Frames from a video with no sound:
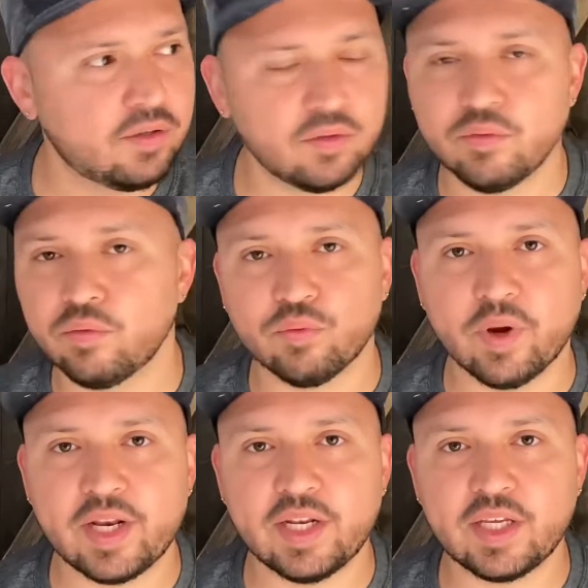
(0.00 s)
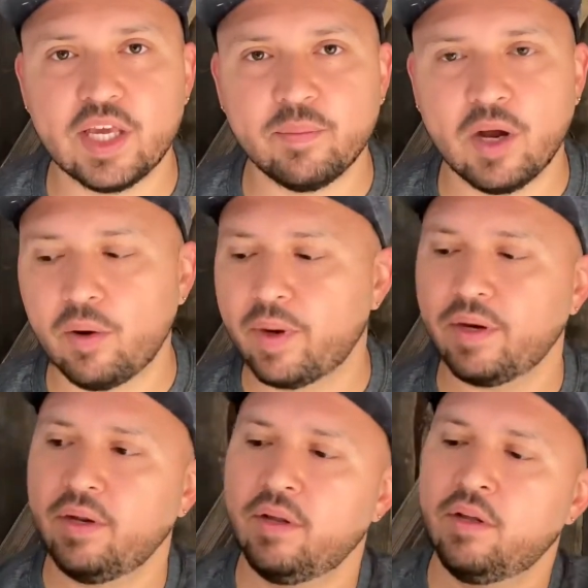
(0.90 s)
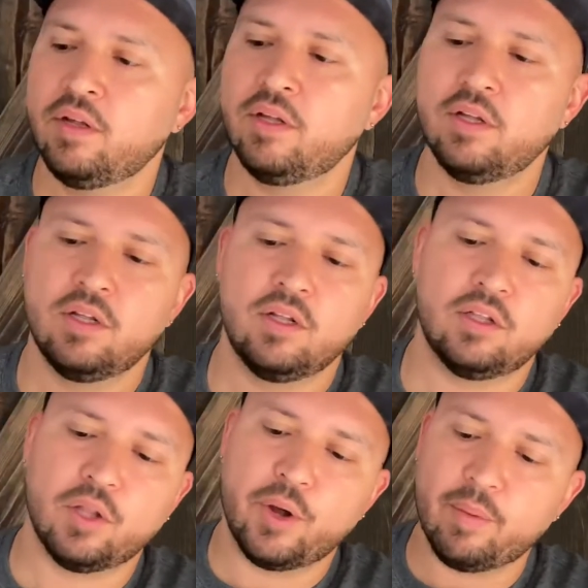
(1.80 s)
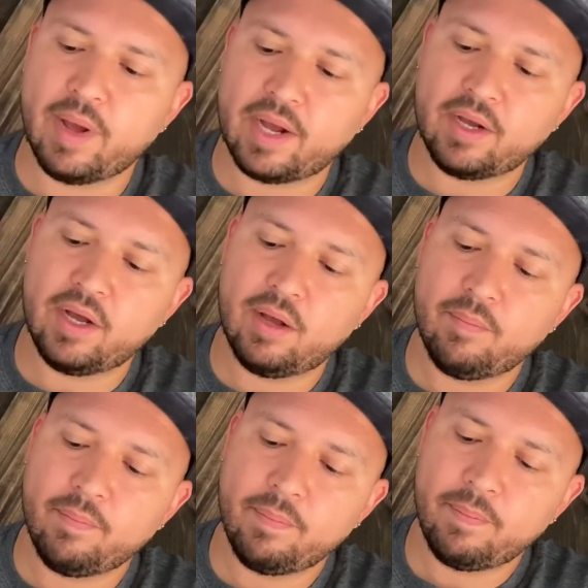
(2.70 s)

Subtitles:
ready to keep going. Load it back up,